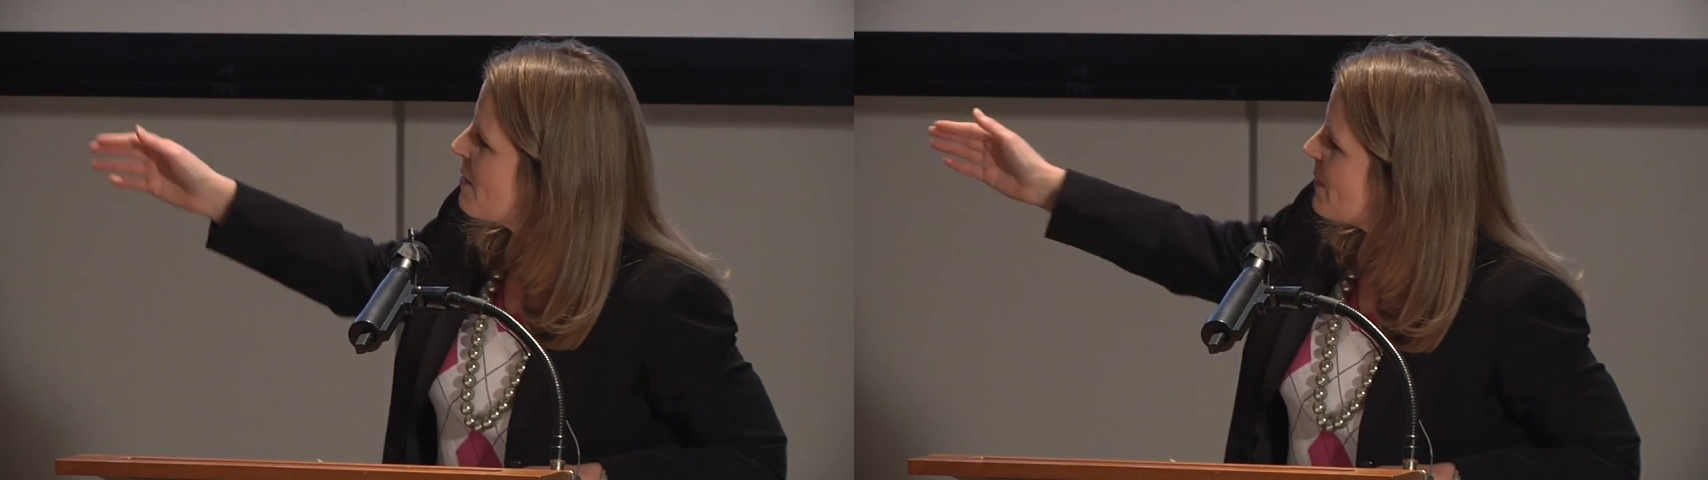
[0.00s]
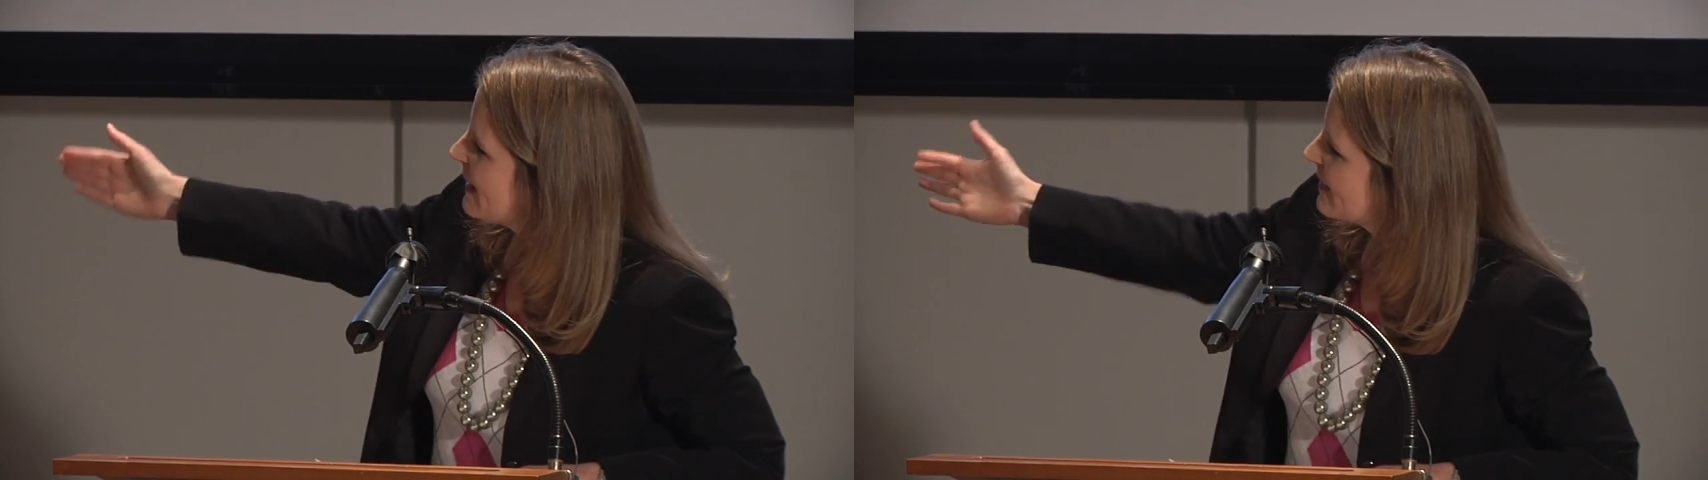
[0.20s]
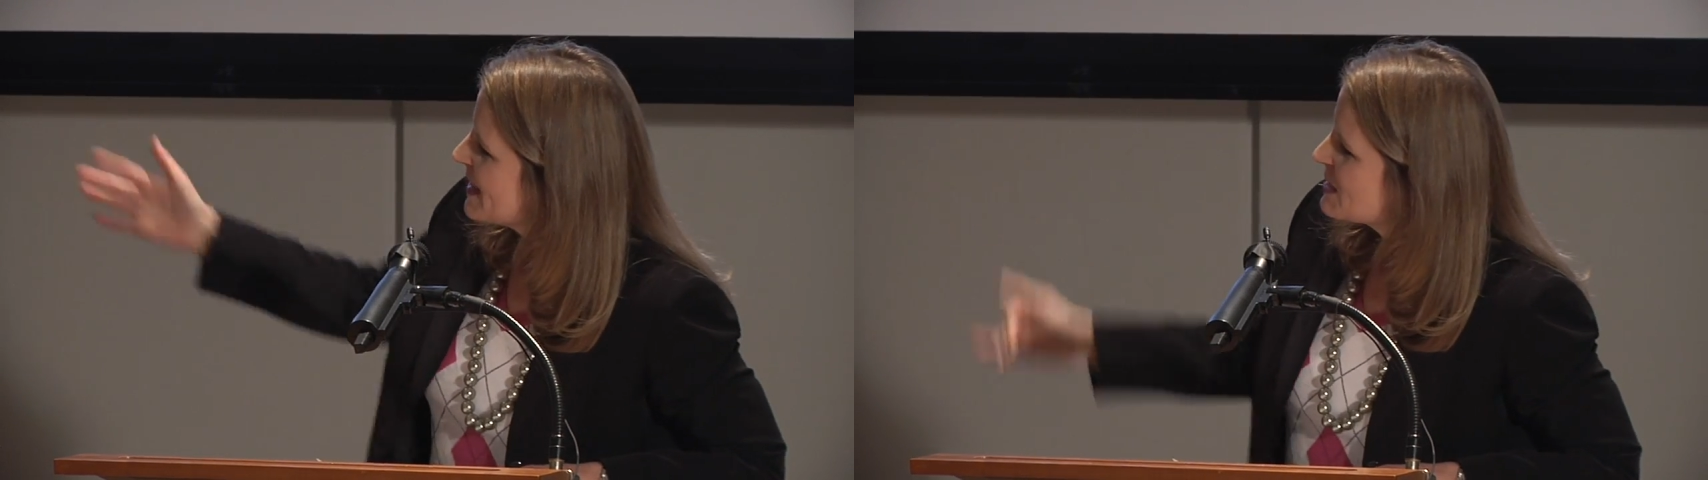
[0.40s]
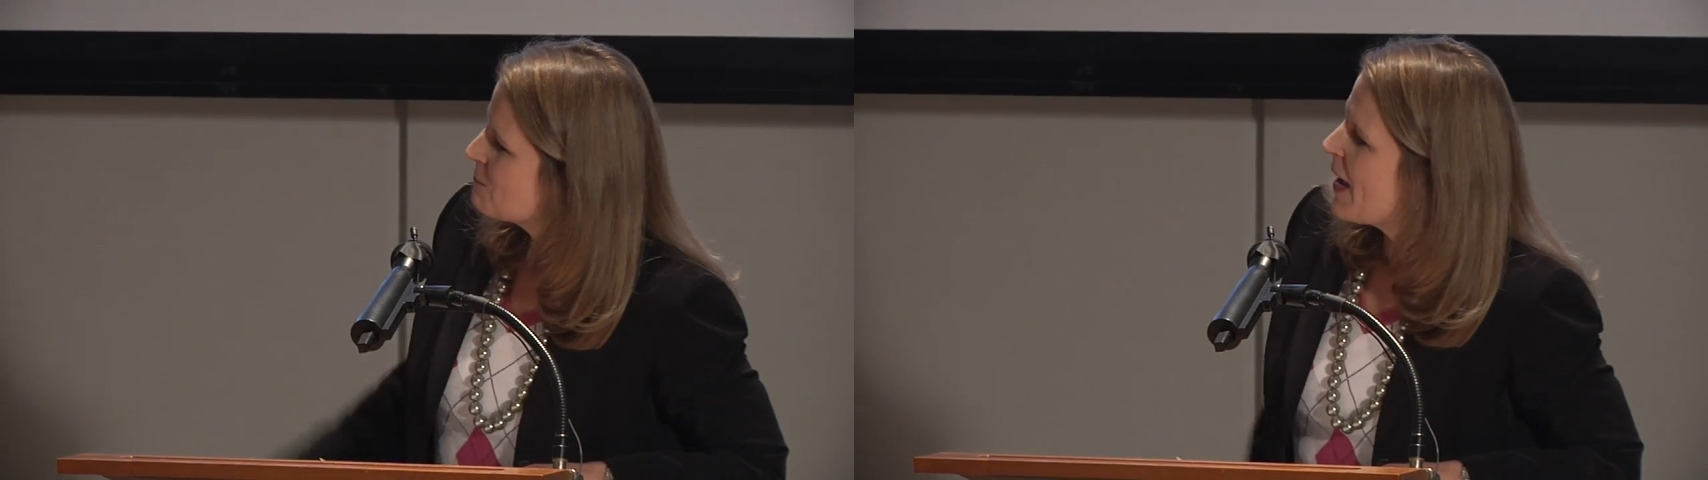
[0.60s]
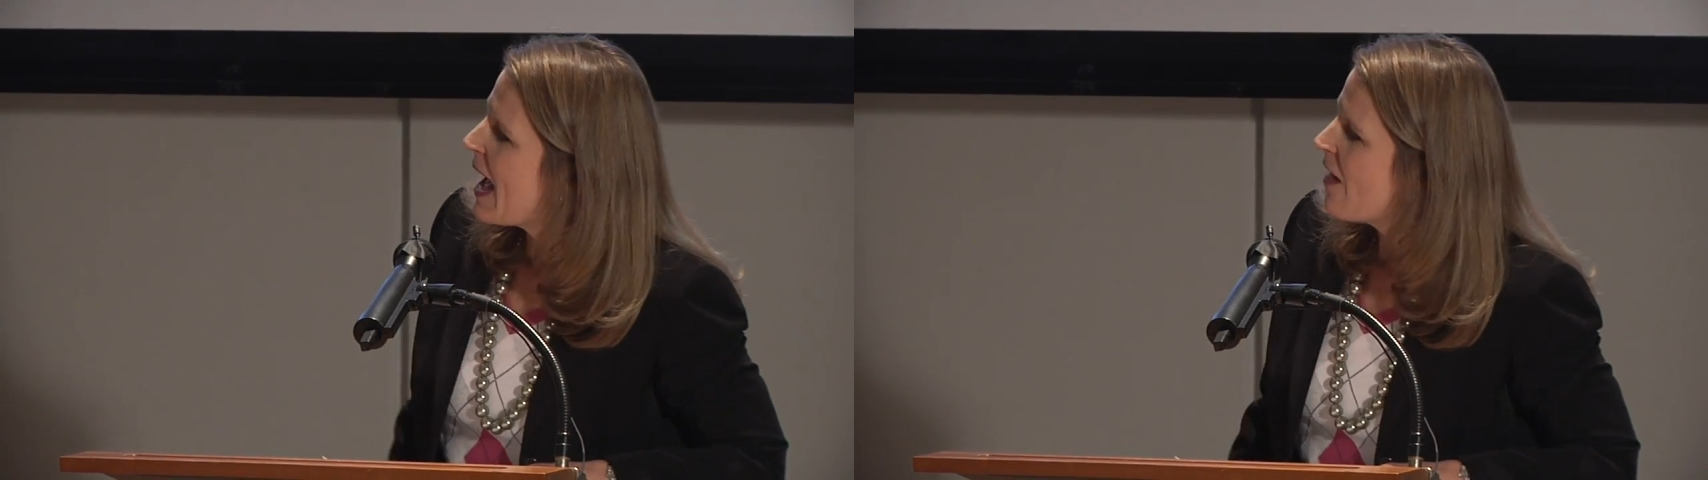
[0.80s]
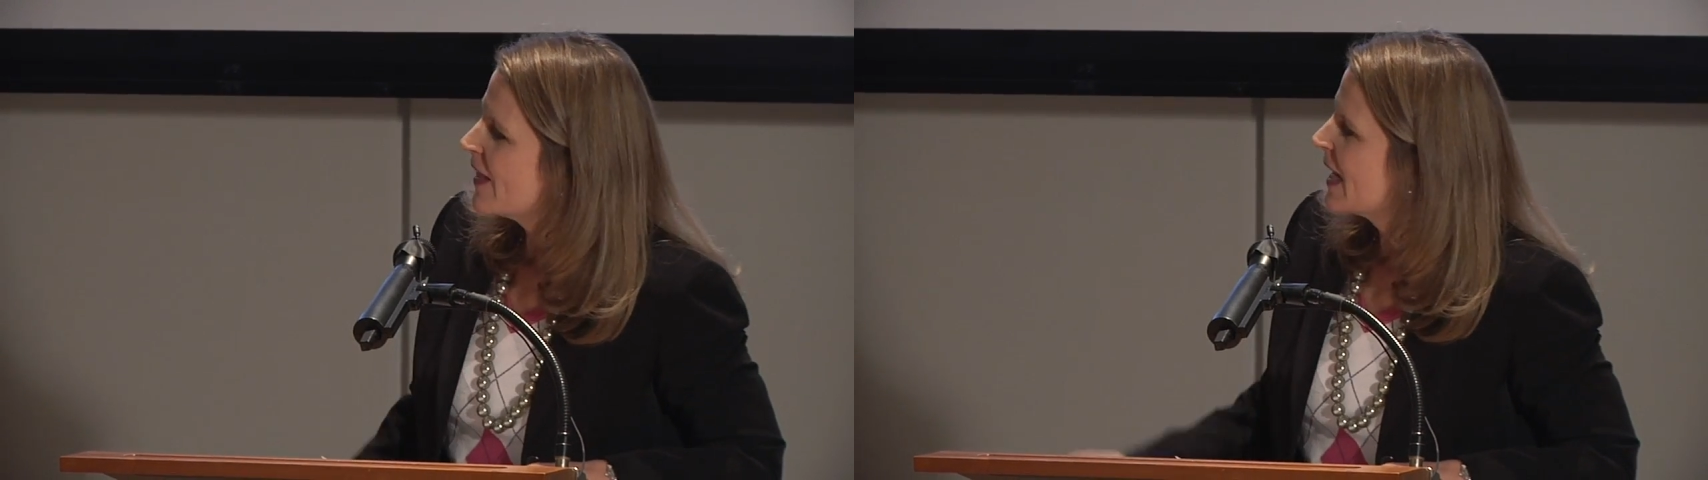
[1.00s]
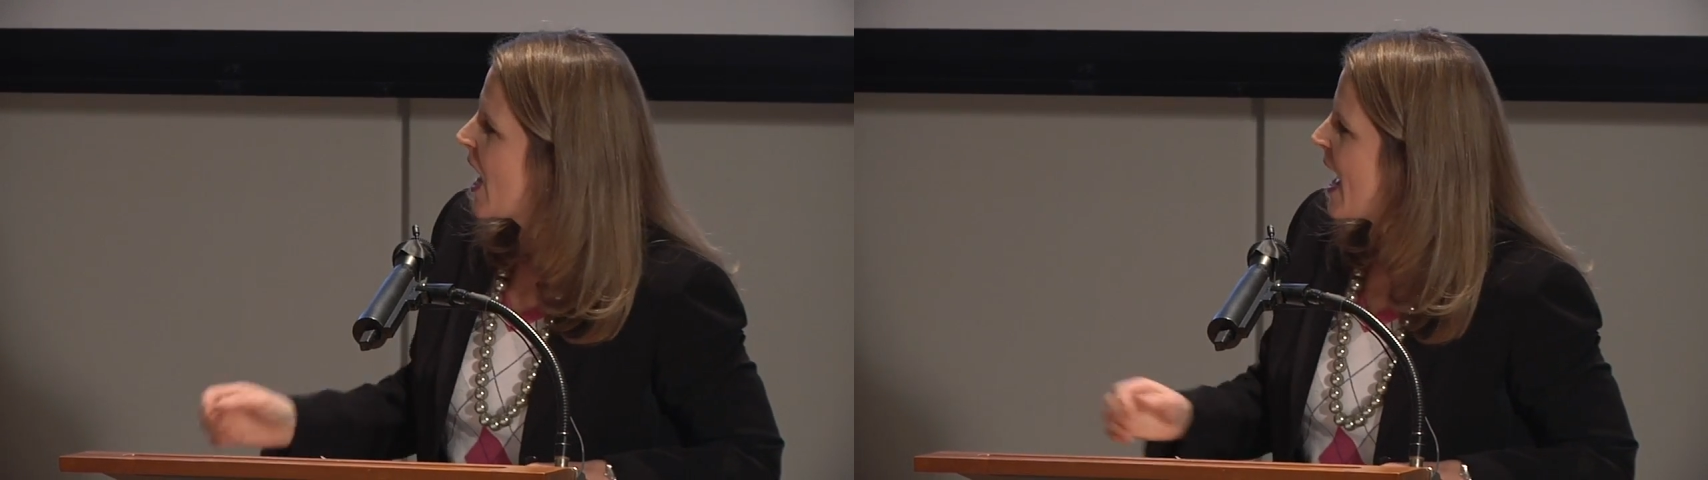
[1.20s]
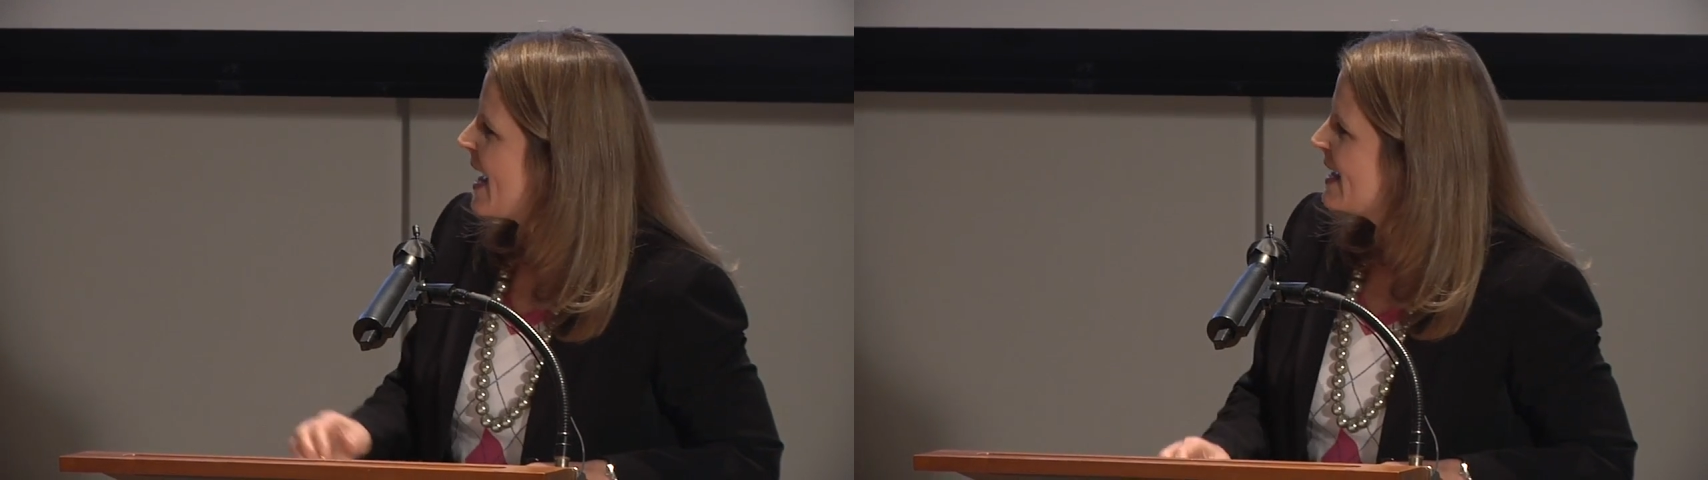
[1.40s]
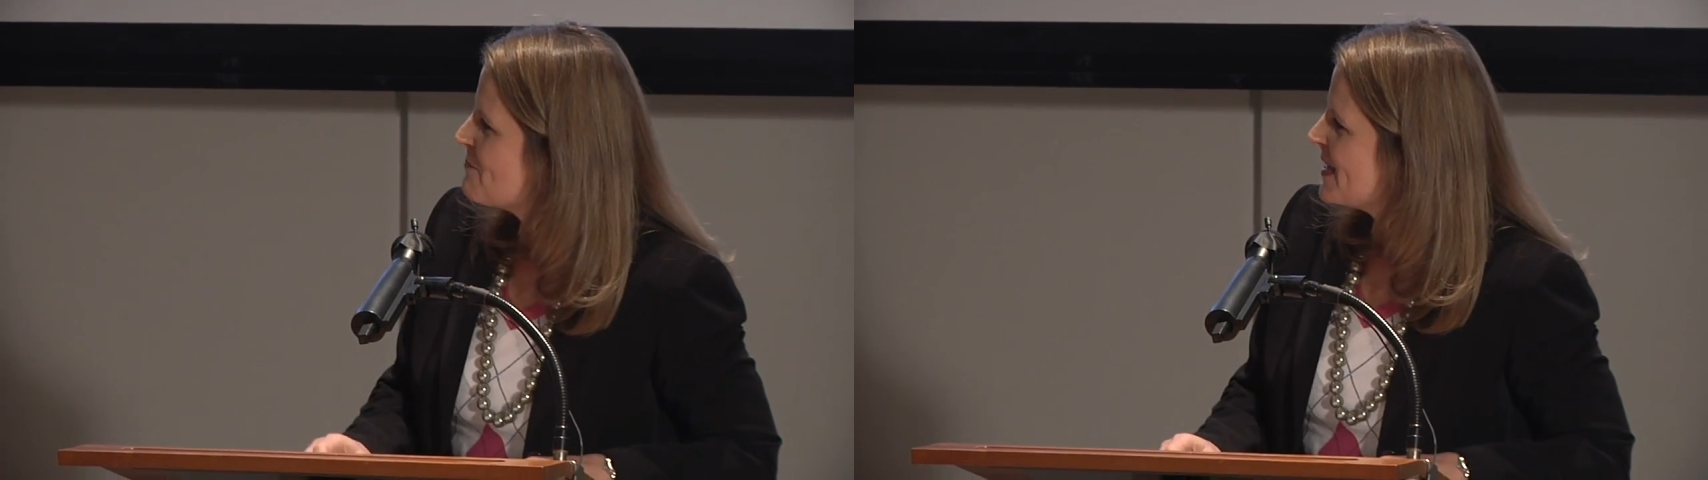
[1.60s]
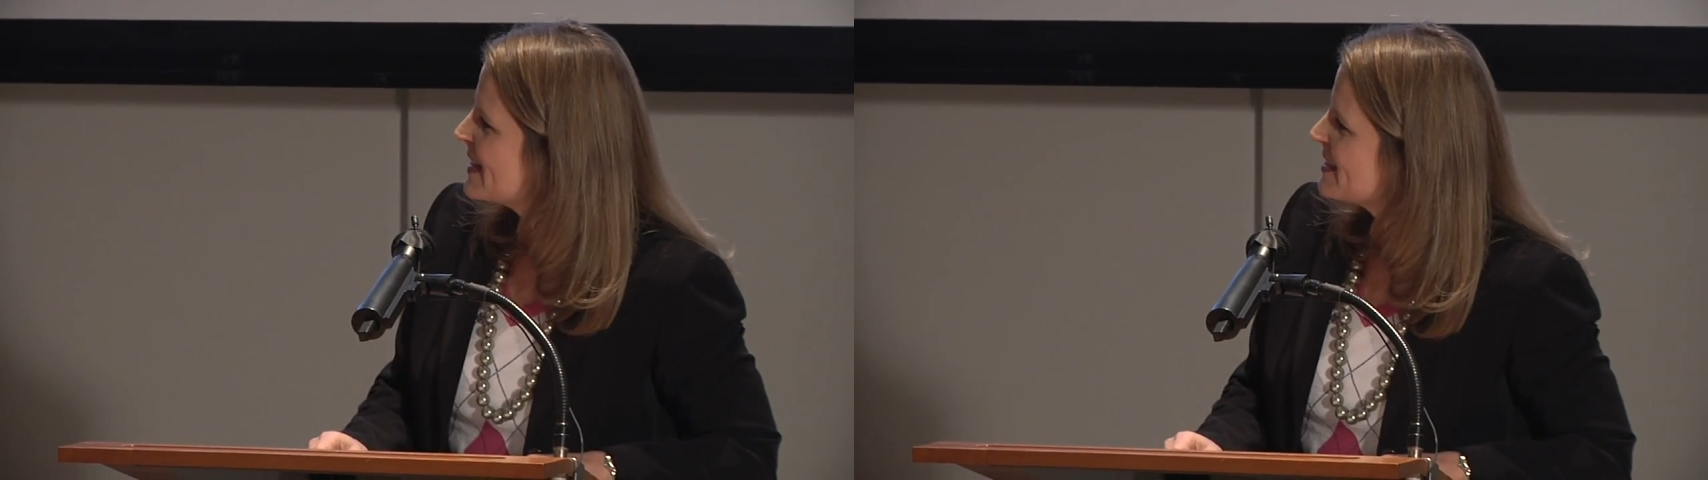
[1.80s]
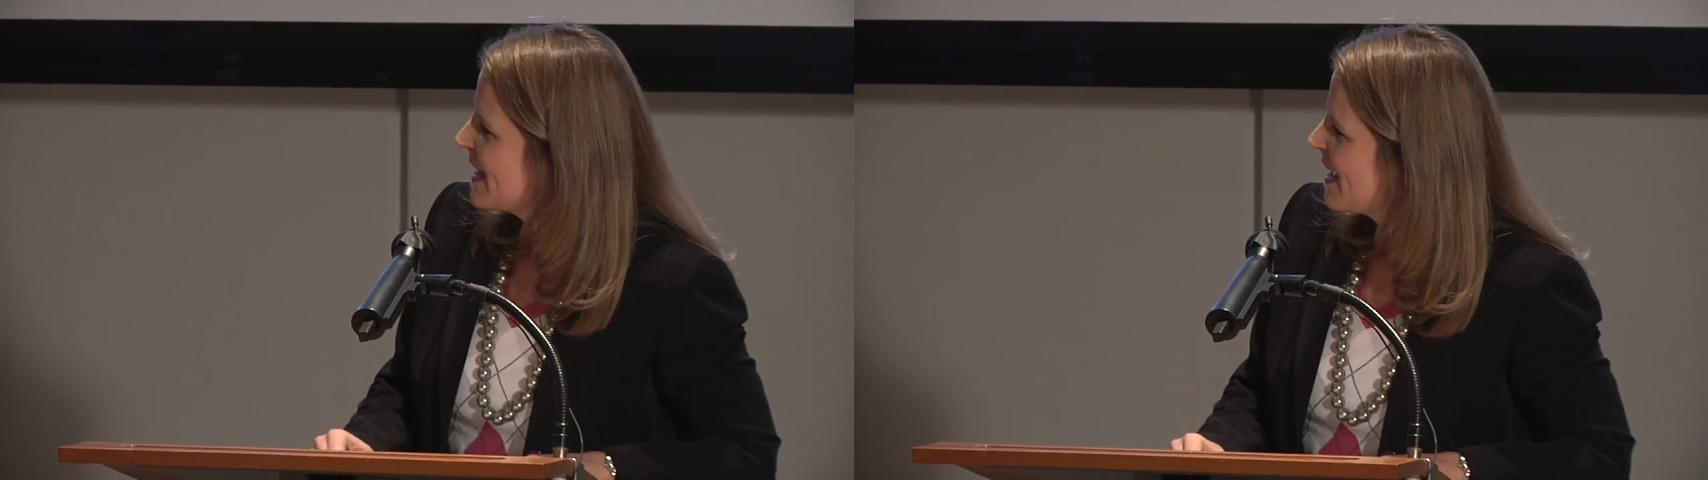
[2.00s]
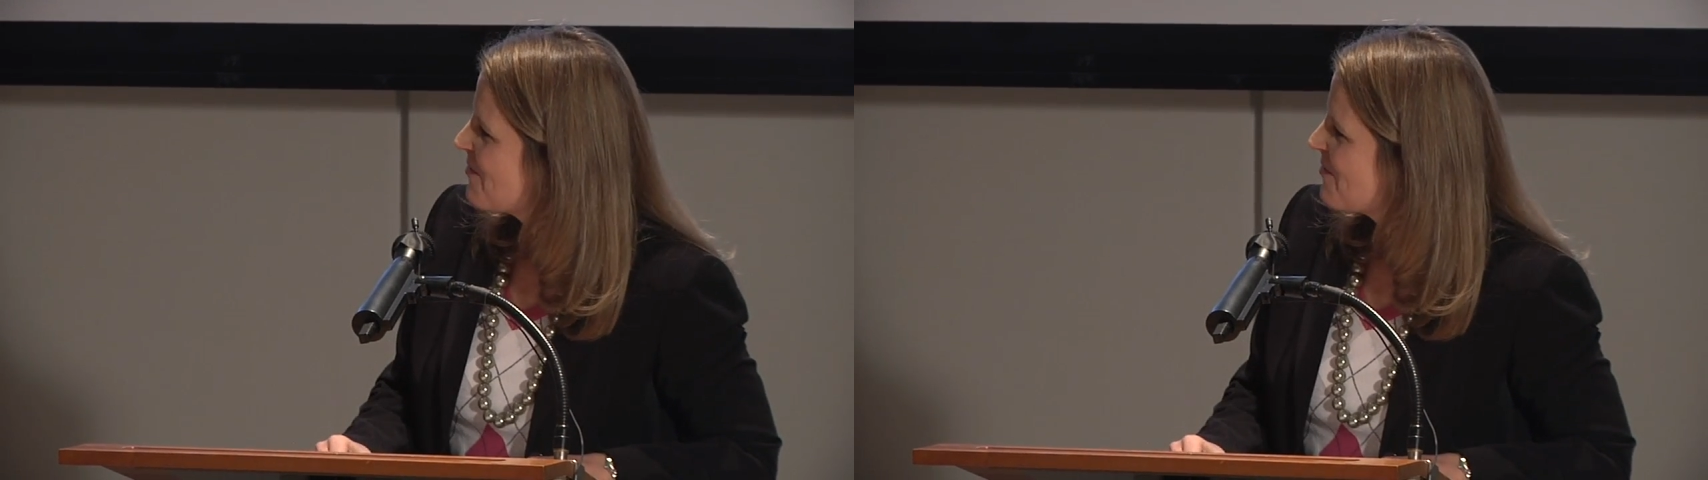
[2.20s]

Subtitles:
But Liz Powell and I, being